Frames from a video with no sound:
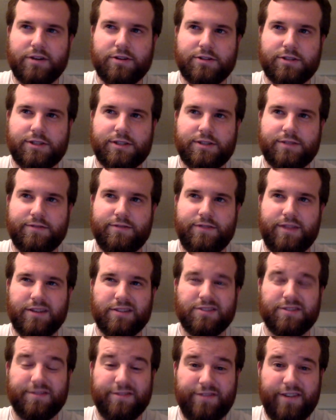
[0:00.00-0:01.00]
there's
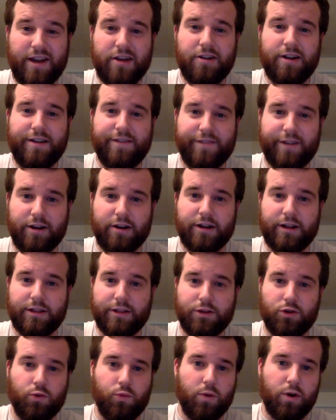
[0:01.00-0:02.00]
very, very
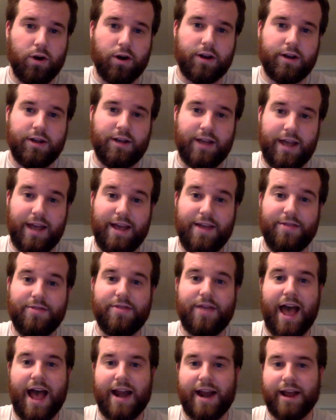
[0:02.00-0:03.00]
little work
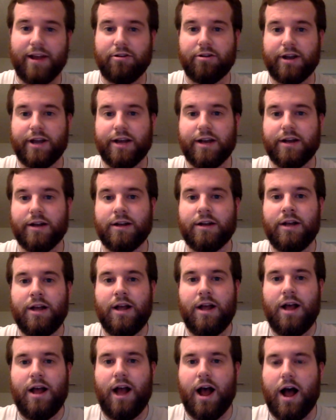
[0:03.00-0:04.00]
in that area
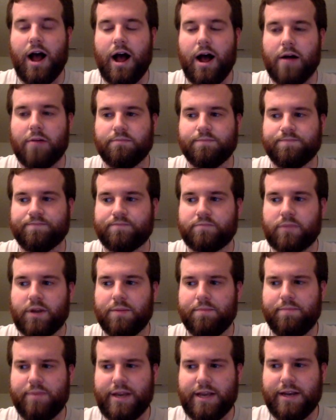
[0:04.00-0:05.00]

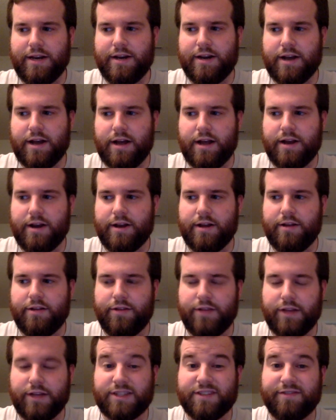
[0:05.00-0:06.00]
being done
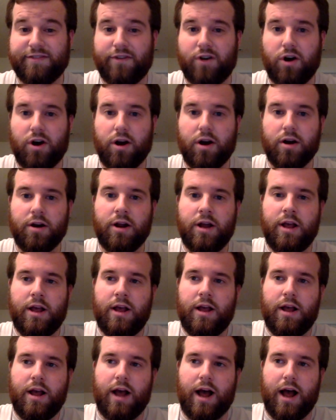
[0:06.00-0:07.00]
thus far.
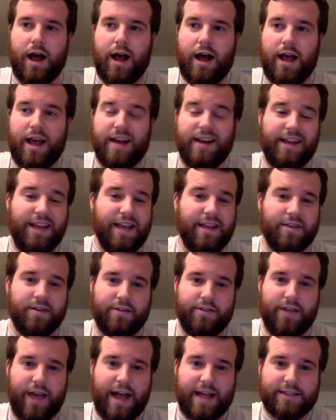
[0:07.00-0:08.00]
And
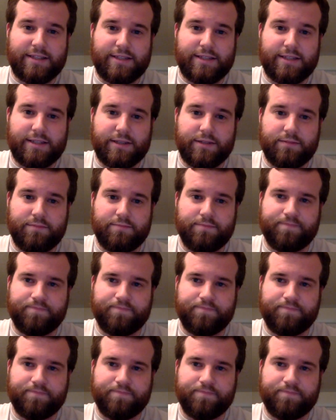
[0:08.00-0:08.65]
again, that's